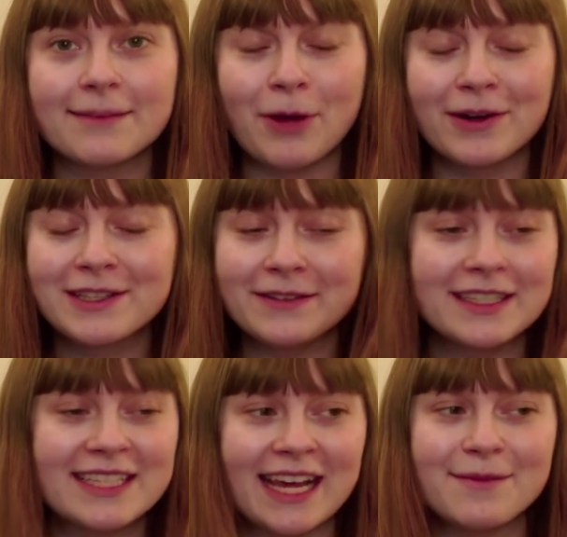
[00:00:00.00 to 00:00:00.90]
parts of
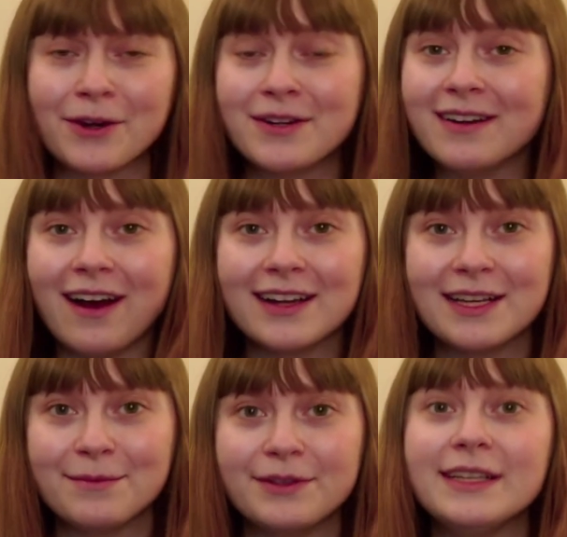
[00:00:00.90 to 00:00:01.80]
this game are not
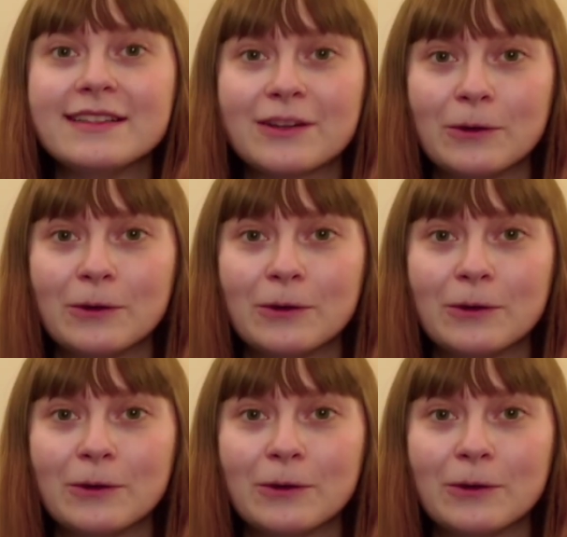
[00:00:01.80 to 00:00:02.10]
complete,